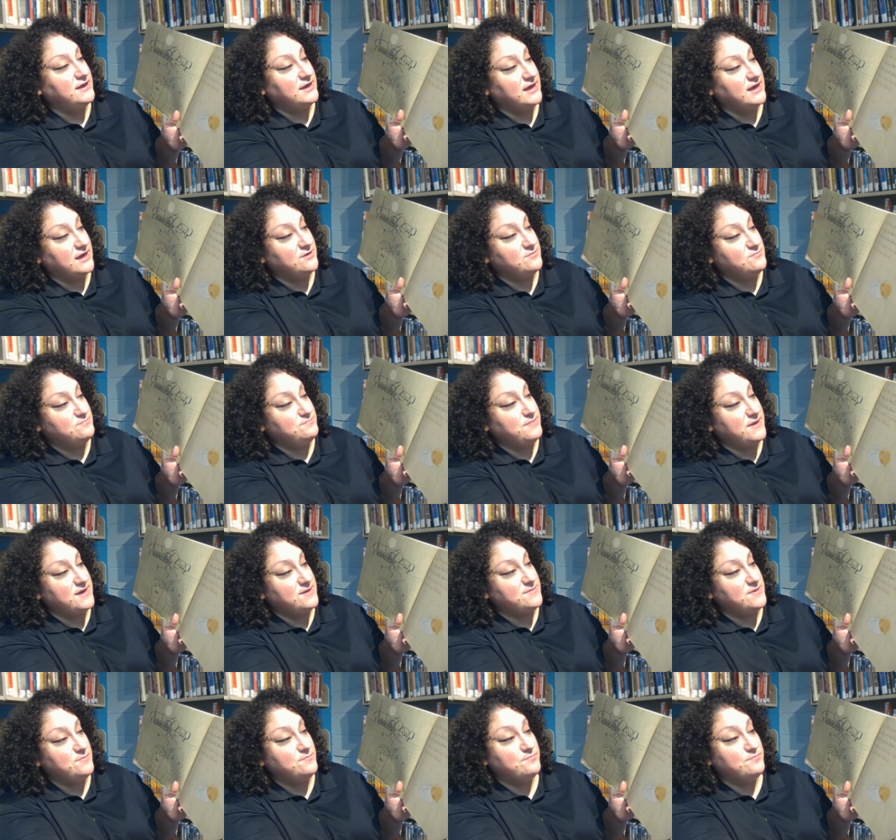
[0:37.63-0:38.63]
a
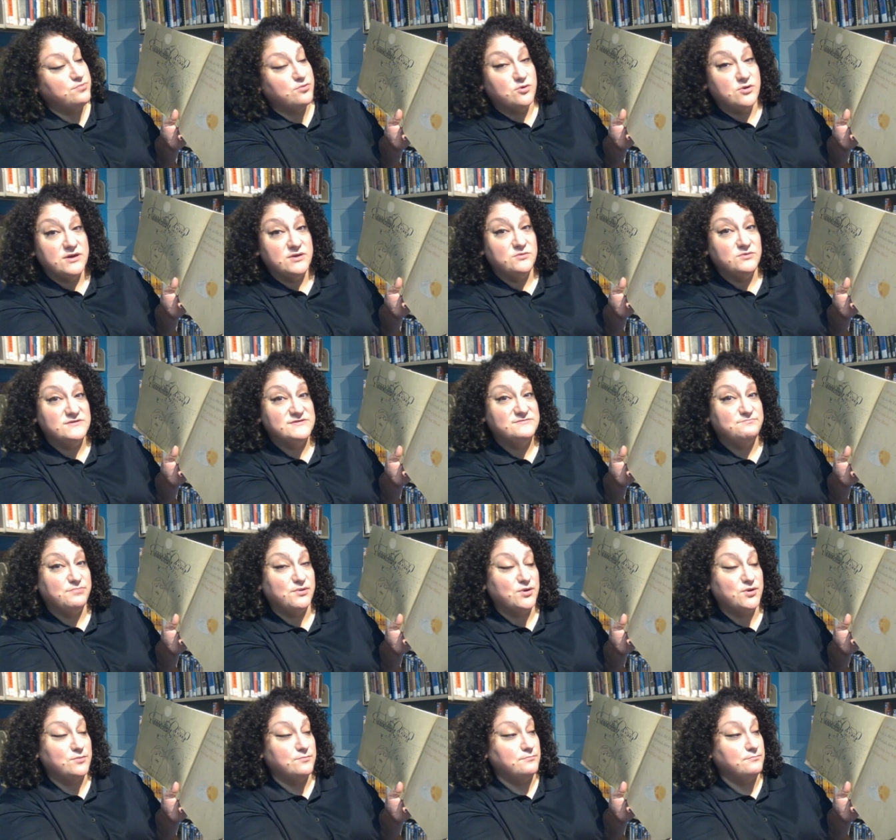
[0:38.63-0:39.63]
baby boy was
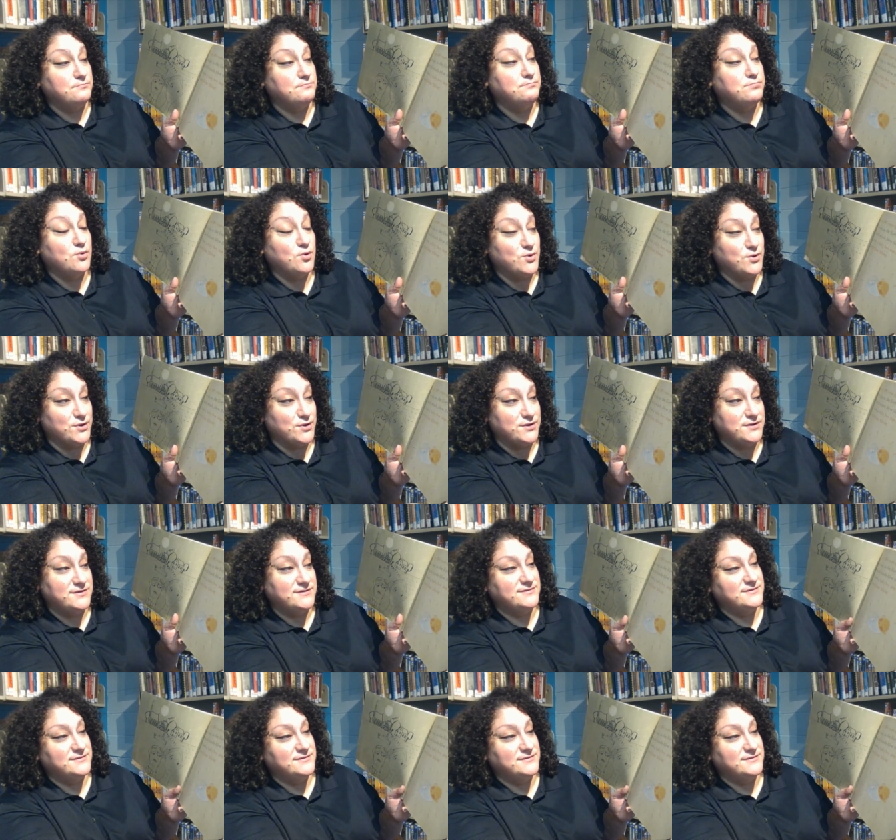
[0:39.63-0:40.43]
born.